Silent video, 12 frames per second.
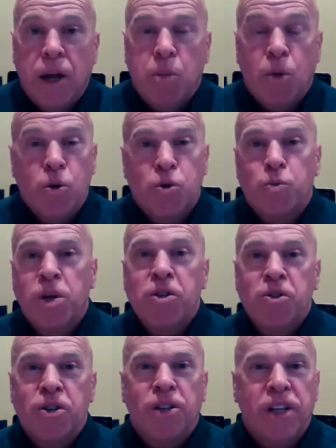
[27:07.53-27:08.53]
most
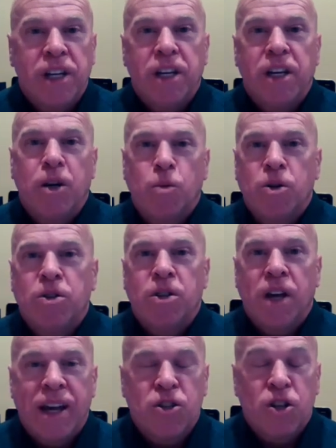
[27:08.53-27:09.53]
recently, it was the
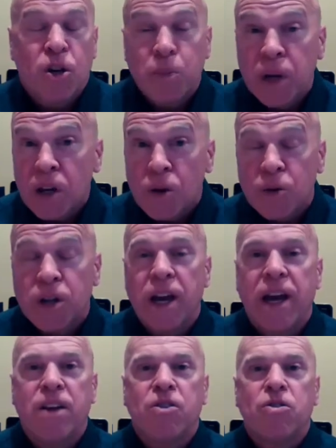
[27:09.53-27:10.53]
Escobedo
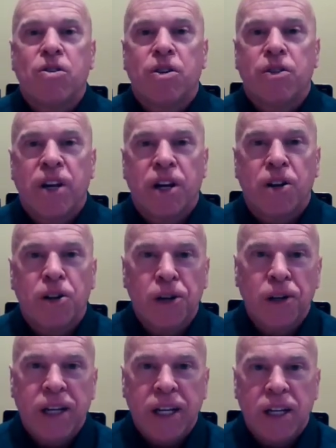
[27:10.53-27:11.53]
case that
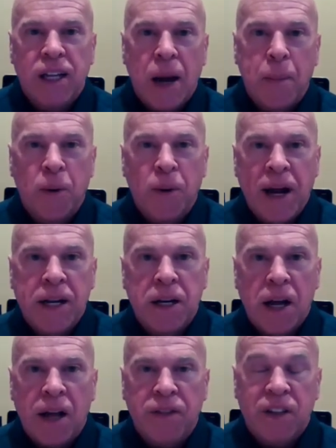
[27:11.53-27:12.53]
clearly elaborated
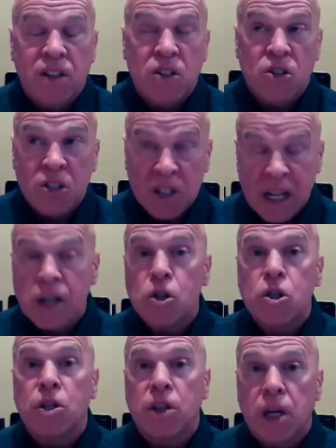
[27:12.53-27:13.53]
on the
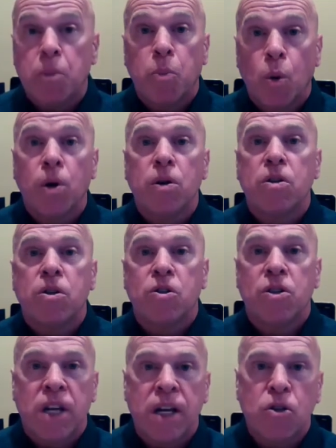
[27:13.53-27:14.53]
distinction, the important
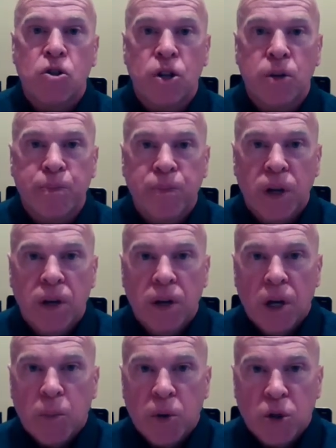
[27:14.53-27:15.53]
distinction
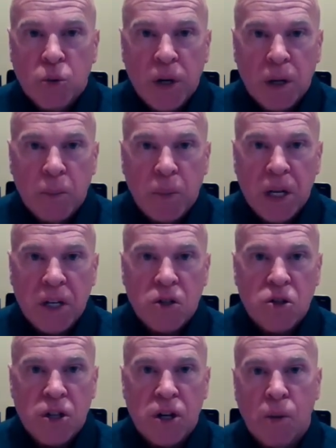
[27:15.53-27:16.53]
between
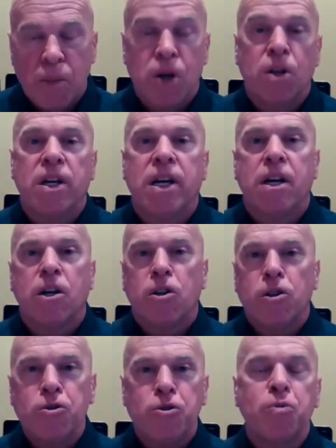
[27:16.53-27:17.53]
opinions that are merely
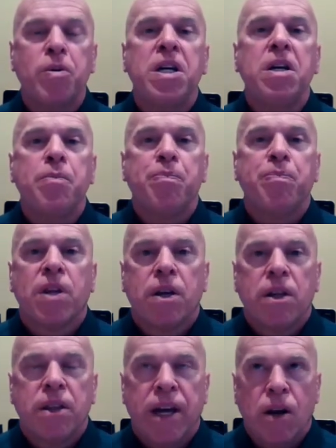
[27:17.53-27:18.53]
conclusory,
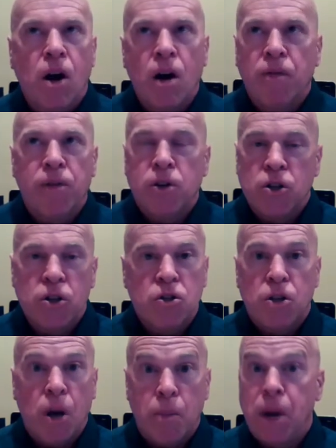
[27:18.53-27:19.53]
that offer
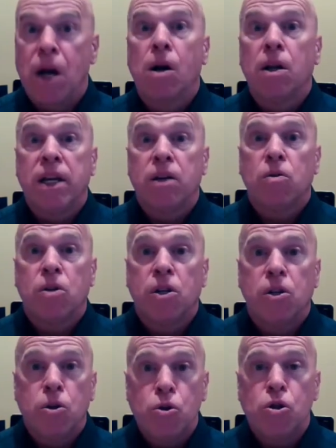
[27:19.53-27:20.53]
just a bare legal
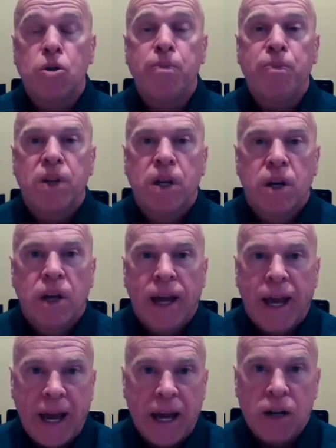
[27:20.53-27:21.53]
conclusion,
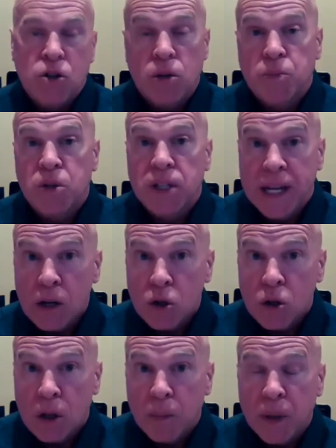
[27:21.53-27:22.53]
and
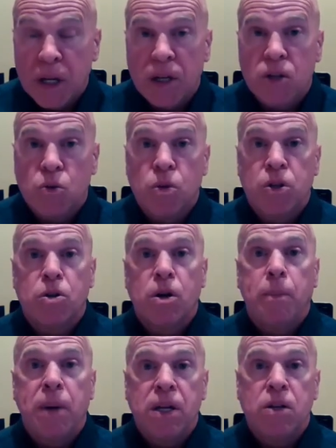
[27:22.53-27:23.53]
substantial opinions, which are
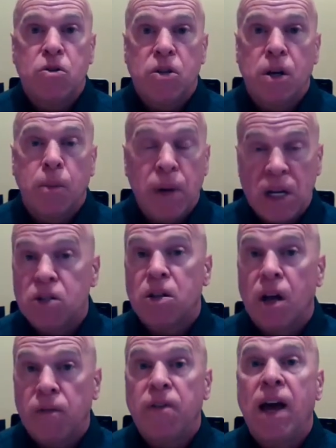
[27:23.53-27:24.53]
opinions that are based
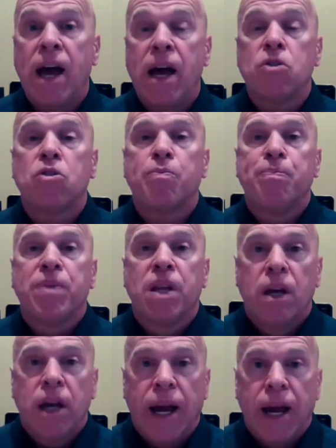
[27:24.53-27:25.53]
on facts
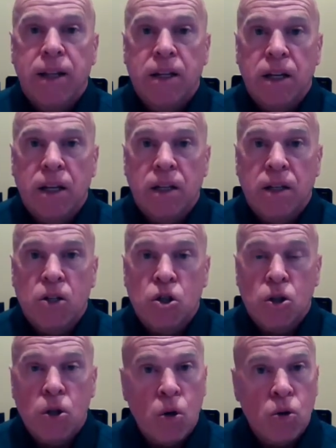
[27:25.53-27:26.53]
and that
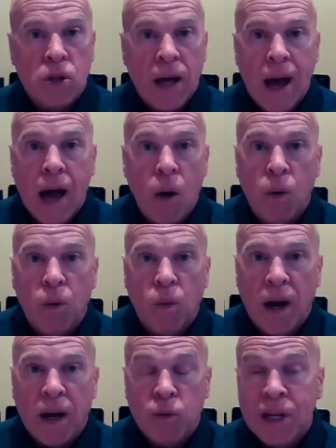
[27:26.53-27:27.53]
disclose the how and
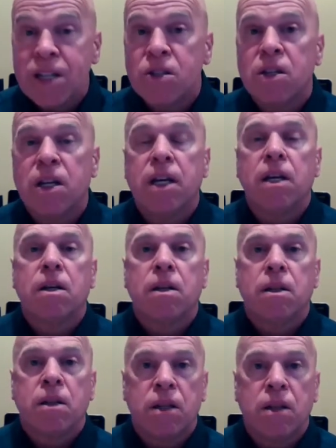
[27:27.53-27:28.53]
why reasoning
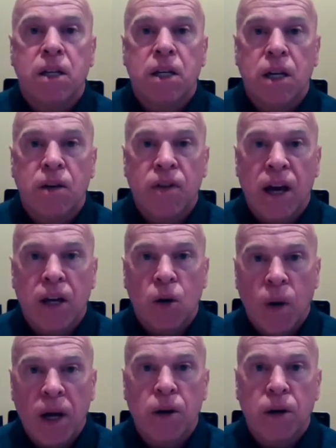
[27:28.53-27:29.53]
that the
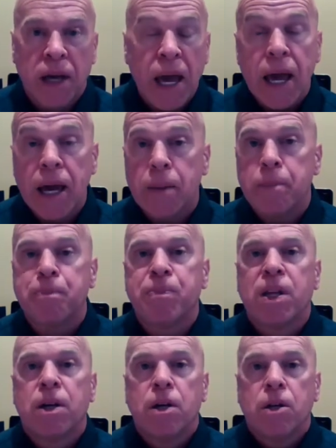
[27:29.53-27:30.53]
evaluator came
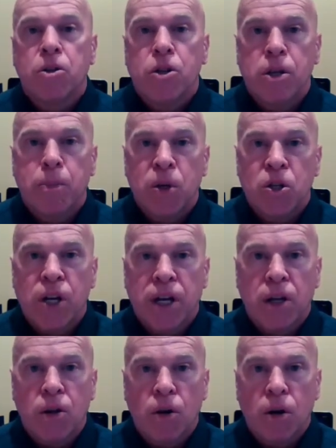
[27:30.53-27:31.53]
to the
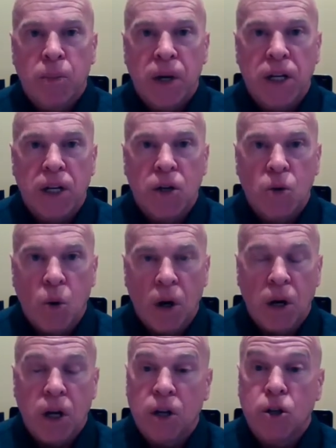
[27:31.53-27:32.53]
particular opinion or
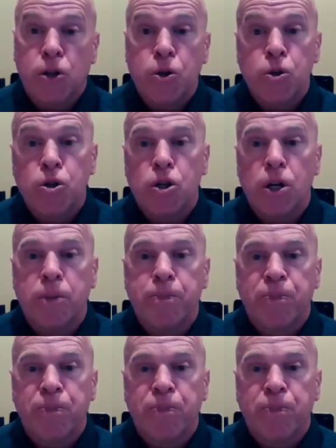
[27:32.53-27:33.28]
conclusion.